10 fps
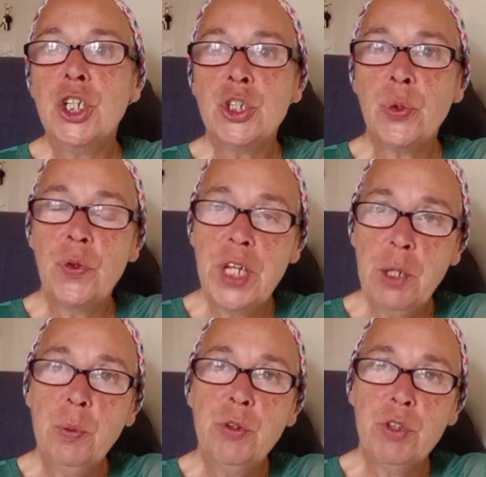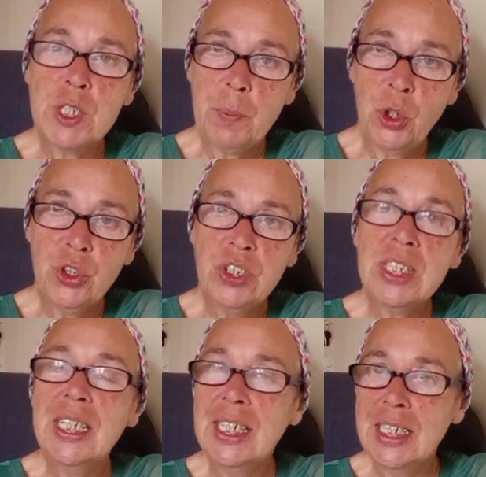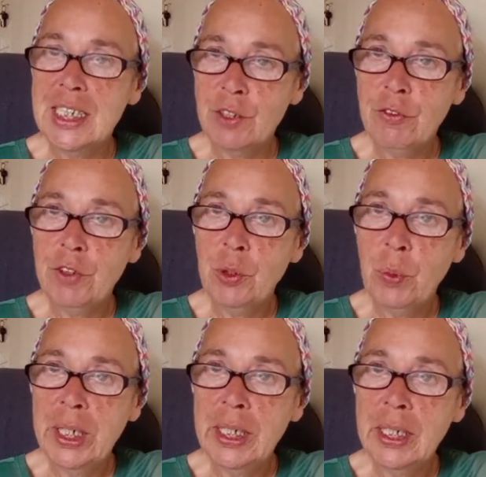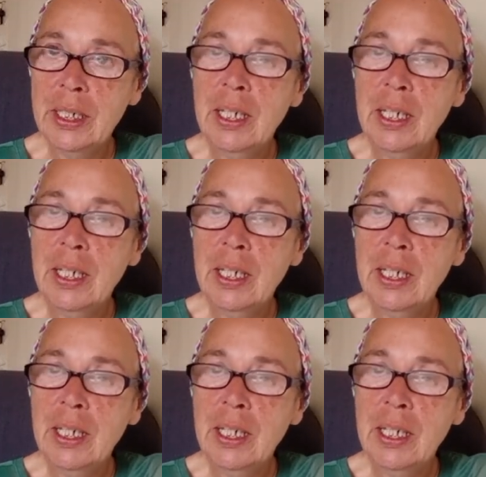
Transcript: So they would respond in a different way.